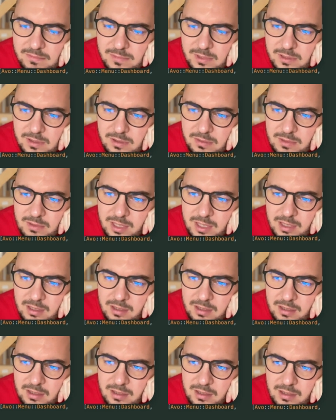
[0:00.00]

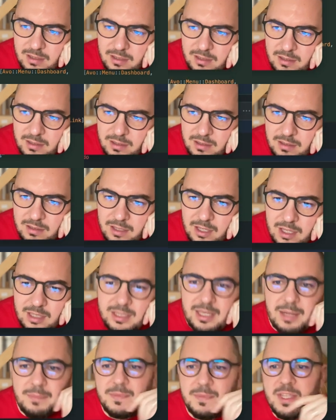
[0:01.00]
Okay.
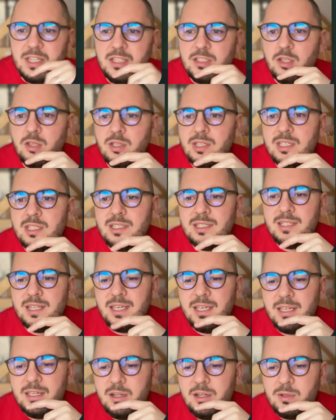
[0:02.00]
Yeah, so you can
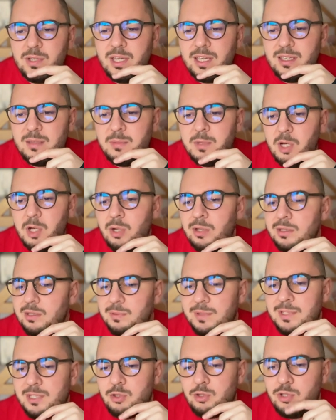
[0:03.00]
say, okay, give me all the
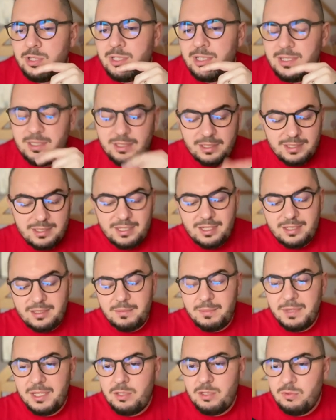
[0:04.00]
resources inside
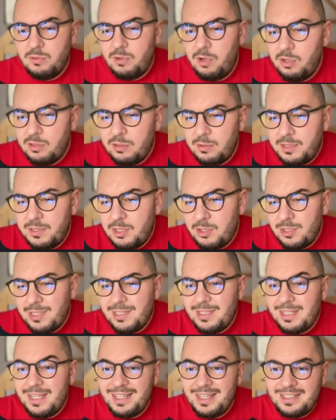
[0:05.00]
the menu, all the
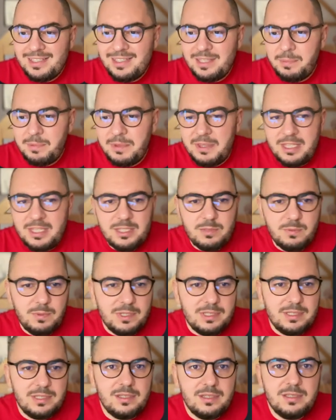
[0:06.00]
resources except these
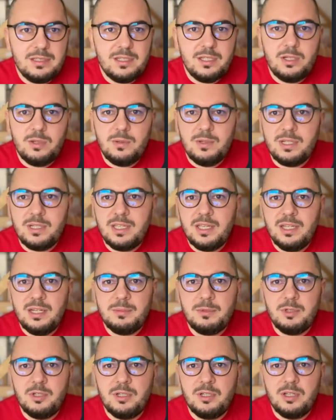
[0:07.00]
ones. So again,
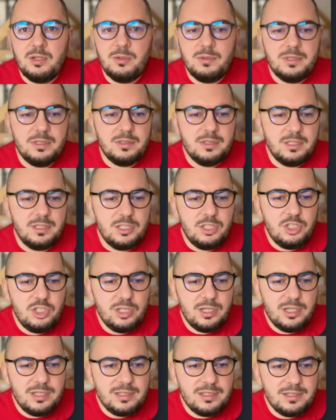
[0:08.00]
I'm going to go into the
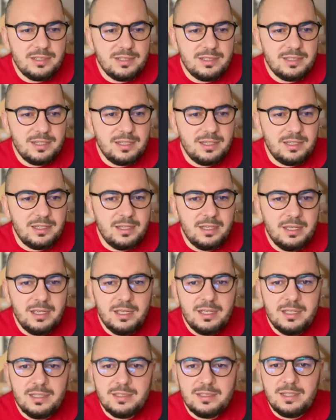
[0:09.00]
initializer and say
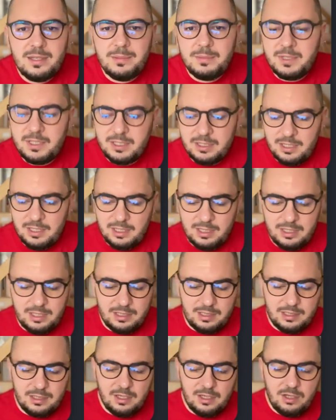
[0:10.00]
something
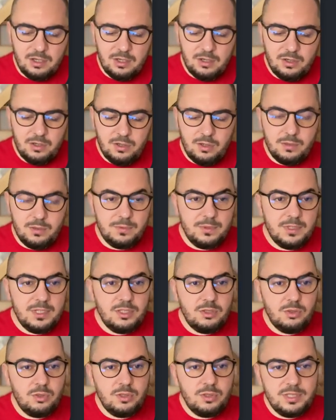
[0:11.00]
like all
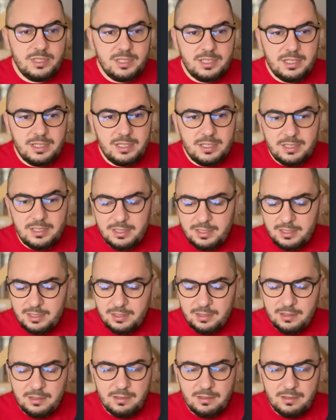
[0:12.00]
resources